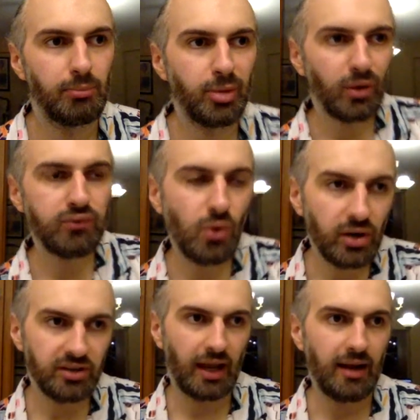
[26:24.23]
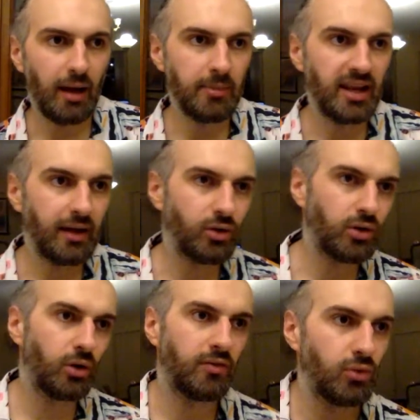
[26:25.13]
But of course, I mean, I don't
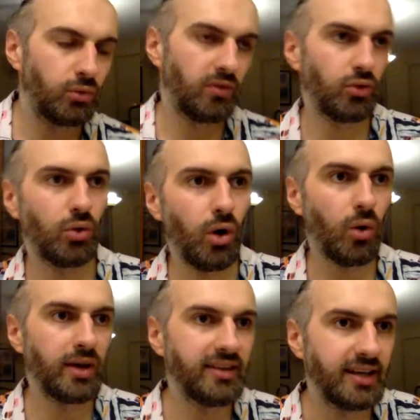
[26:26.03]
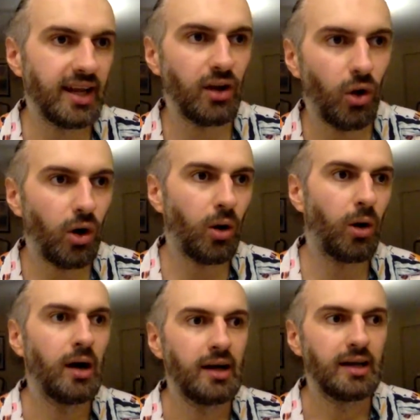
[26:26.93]
know if you go and say, to